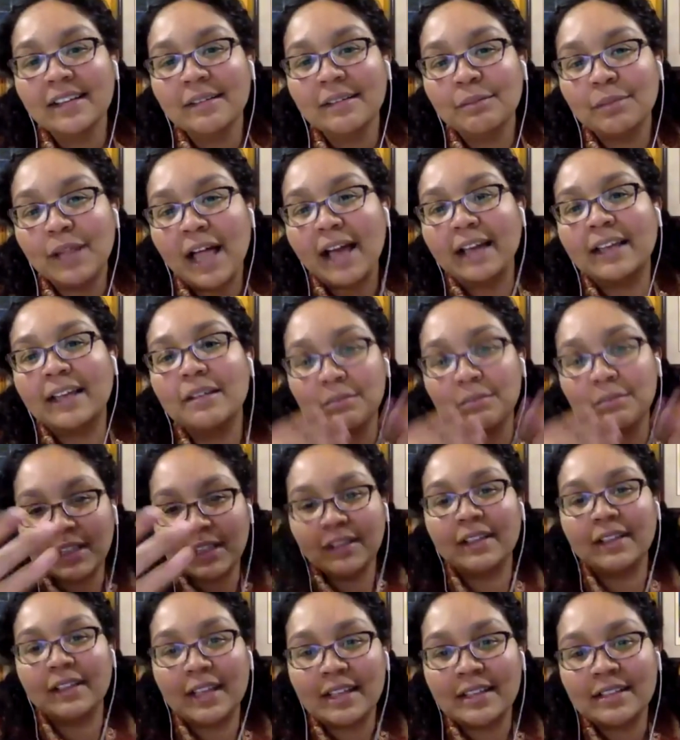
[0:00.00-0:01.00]
Black
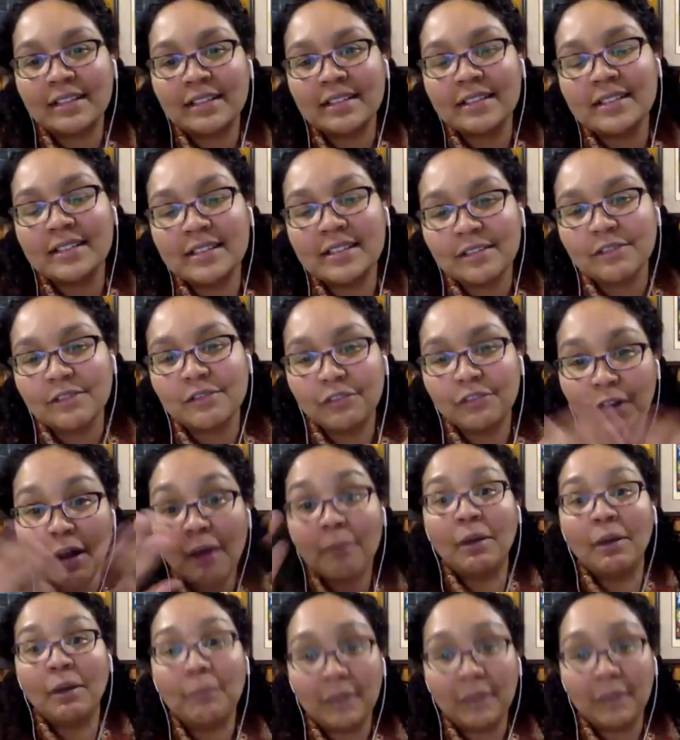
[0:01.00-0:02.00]
Americans
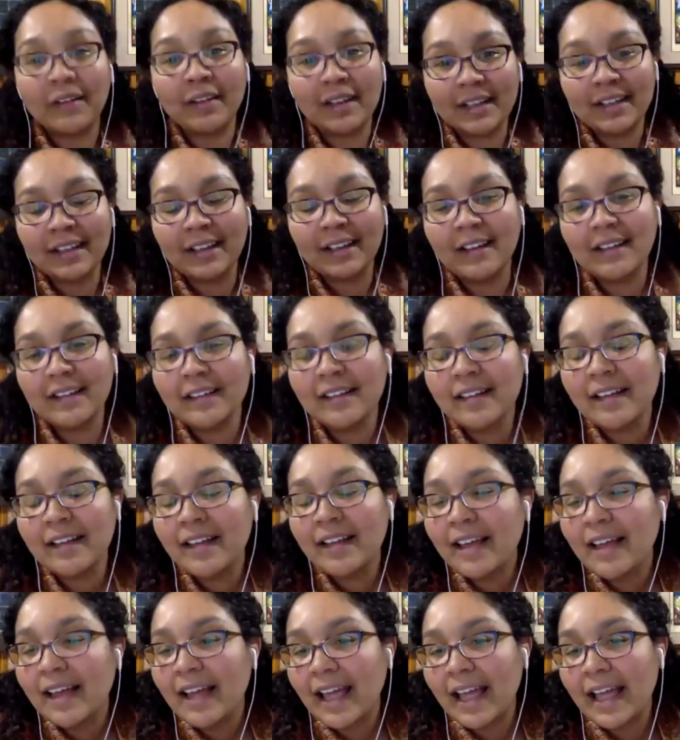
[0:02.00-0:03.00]
from America.
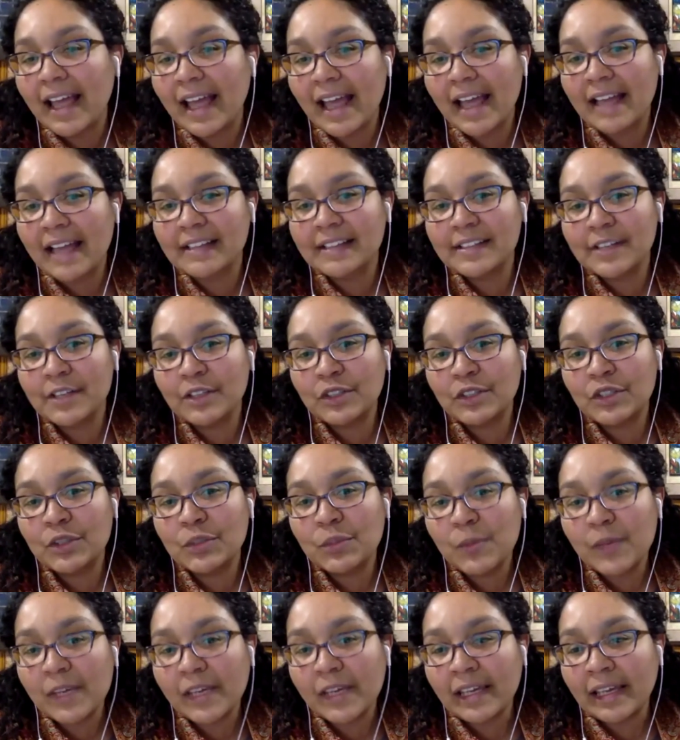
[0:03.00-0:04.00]
And so to
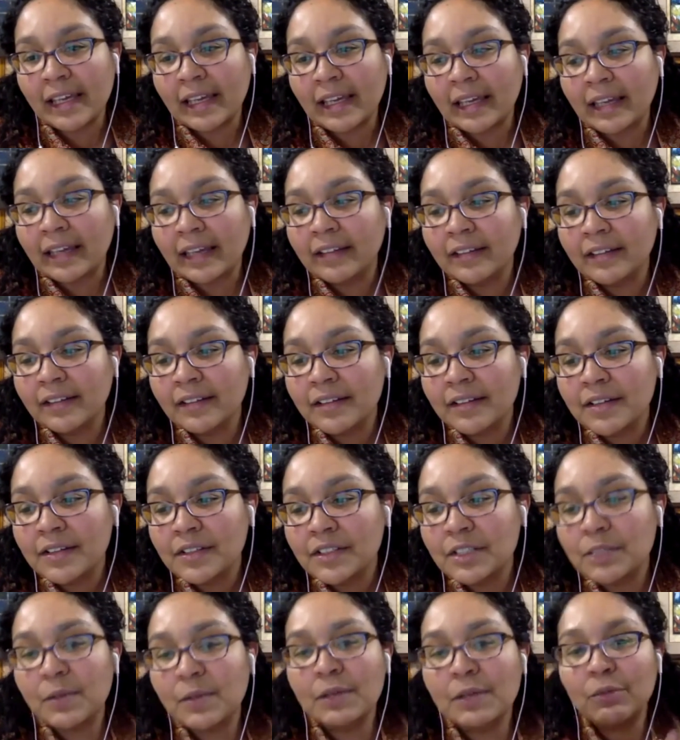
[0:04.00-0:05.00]
be
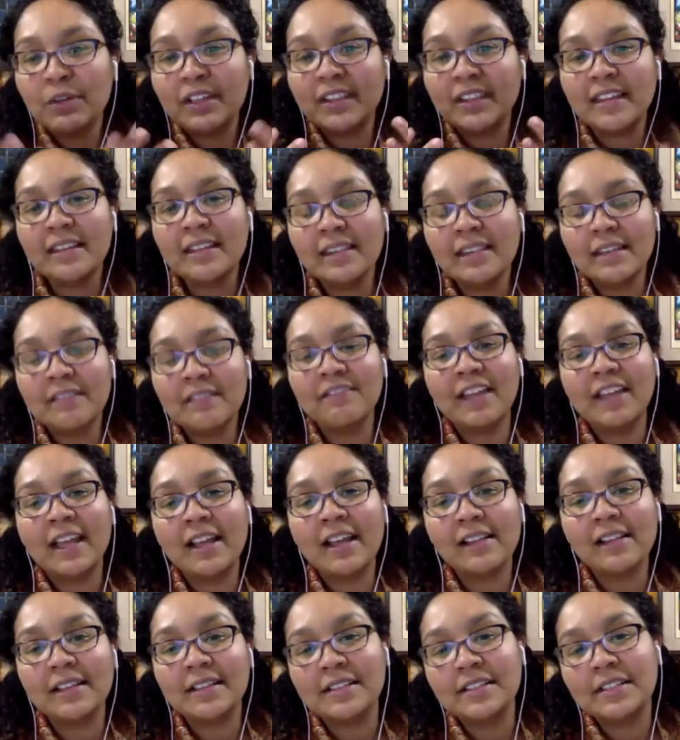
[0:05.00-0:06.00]
within the
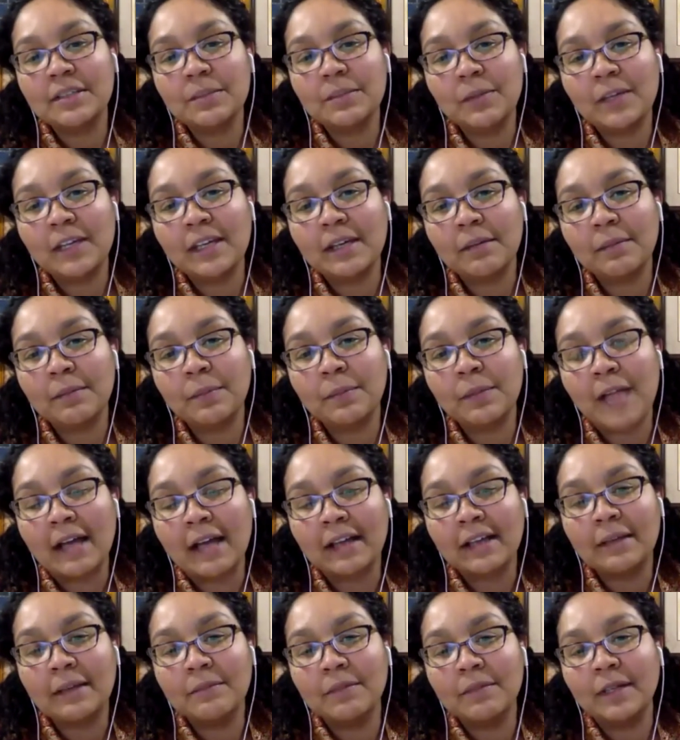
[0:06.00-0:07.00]
veil is to be a
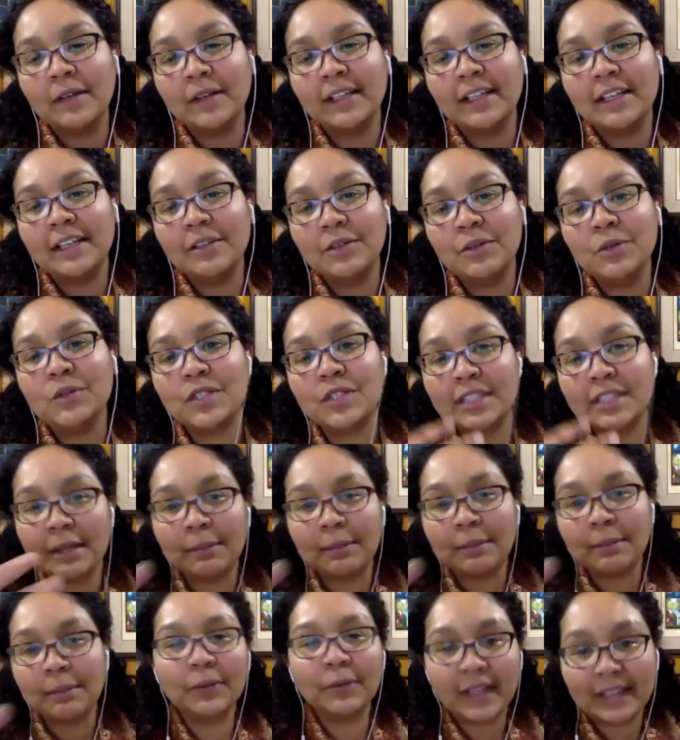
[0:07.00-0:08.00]
Black American who's
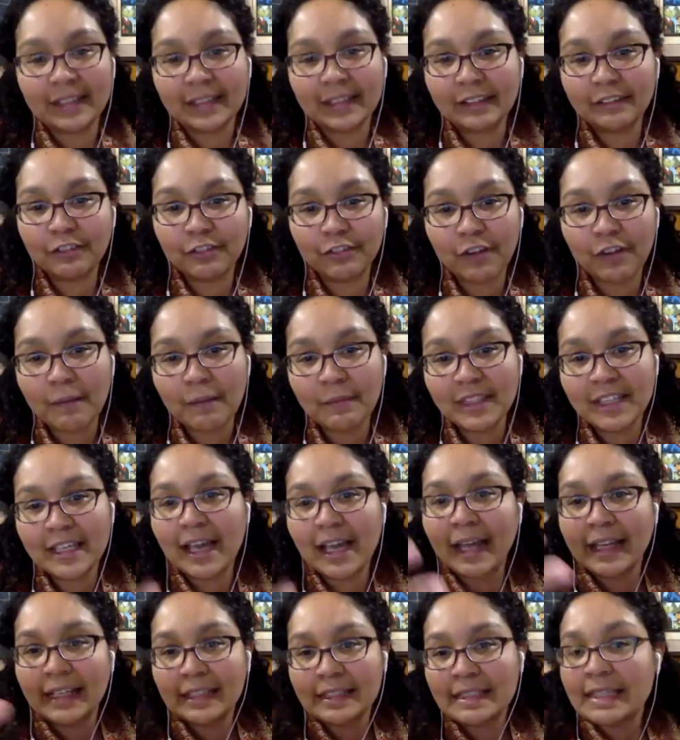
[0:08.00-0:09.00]
separated from
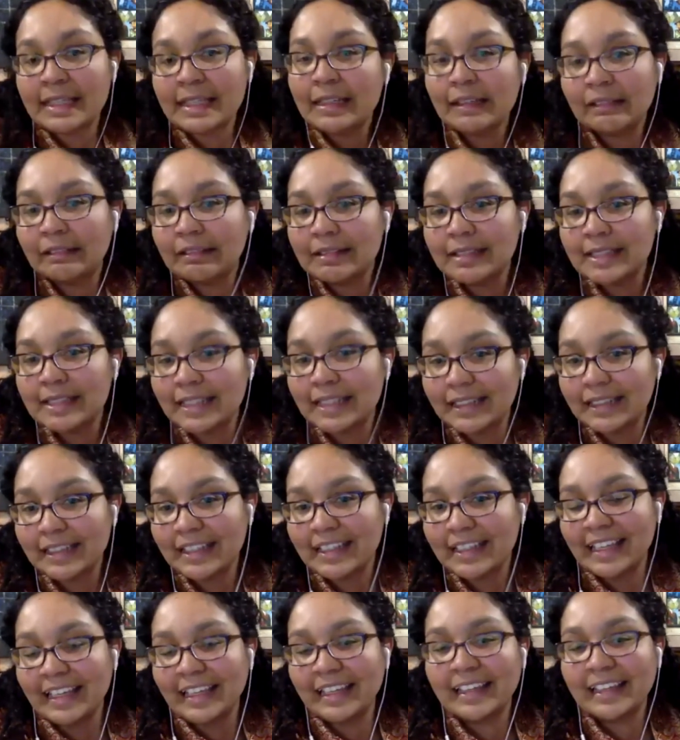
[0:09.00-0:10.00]
the ideals and
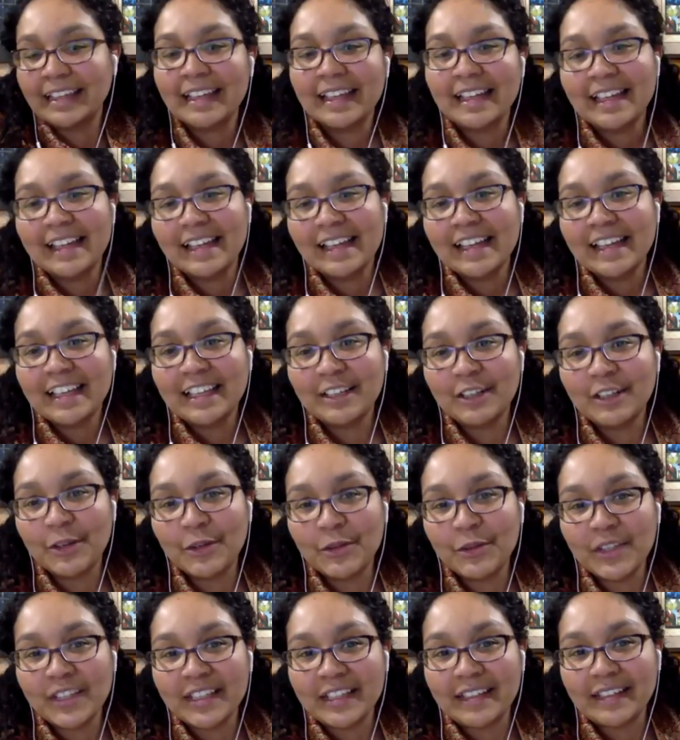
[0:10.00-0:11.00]
the, you
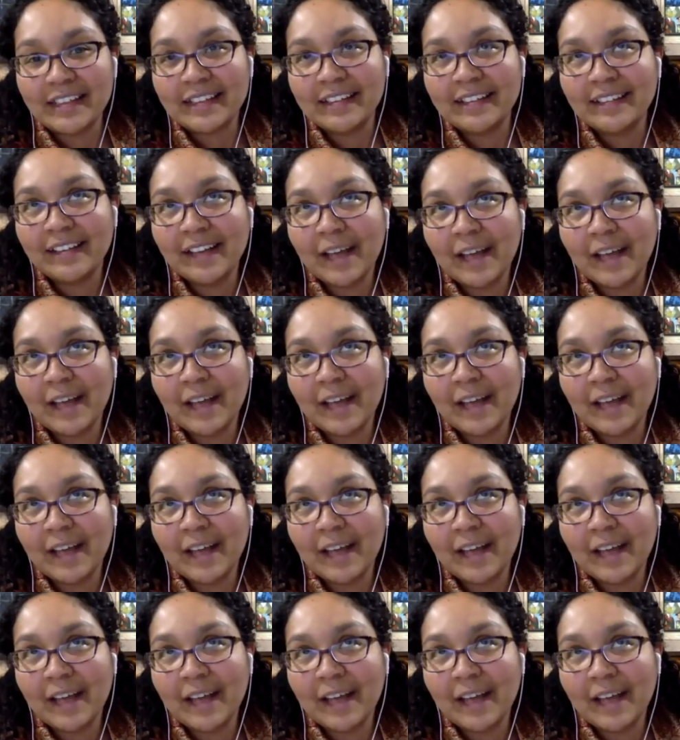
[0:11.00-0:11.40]
know, the